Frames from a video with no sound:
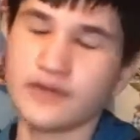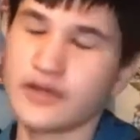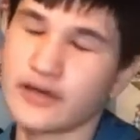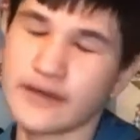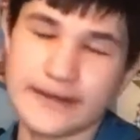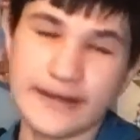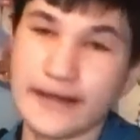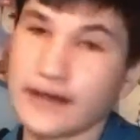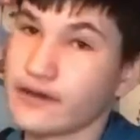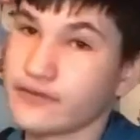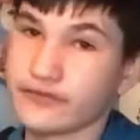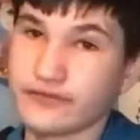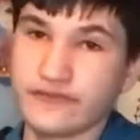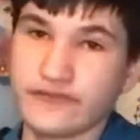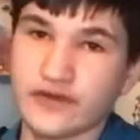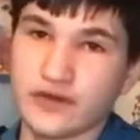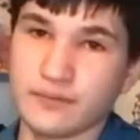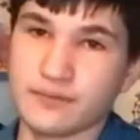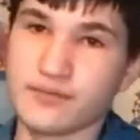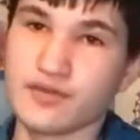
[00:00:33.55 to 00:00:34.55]
Now, I got other
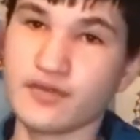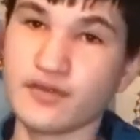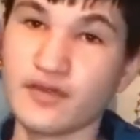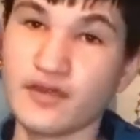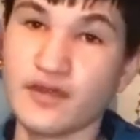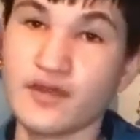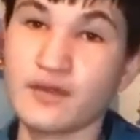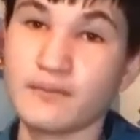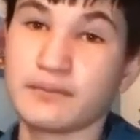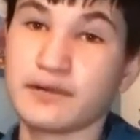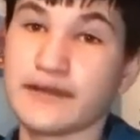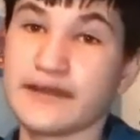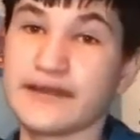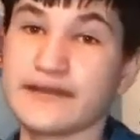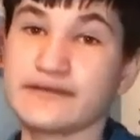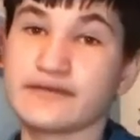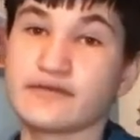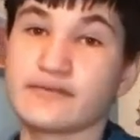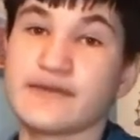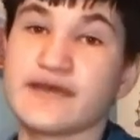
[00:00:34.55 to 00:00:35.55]
films
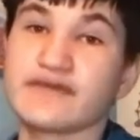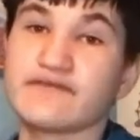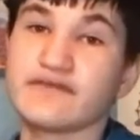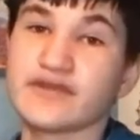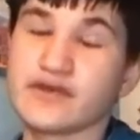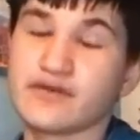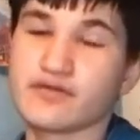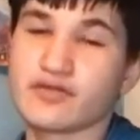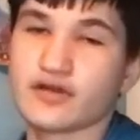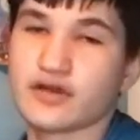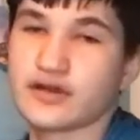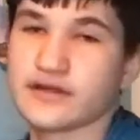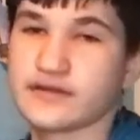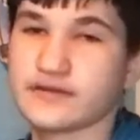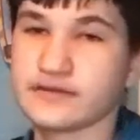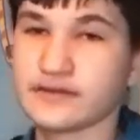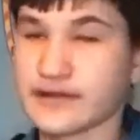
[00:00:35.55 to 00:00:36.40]
planned to make videos on.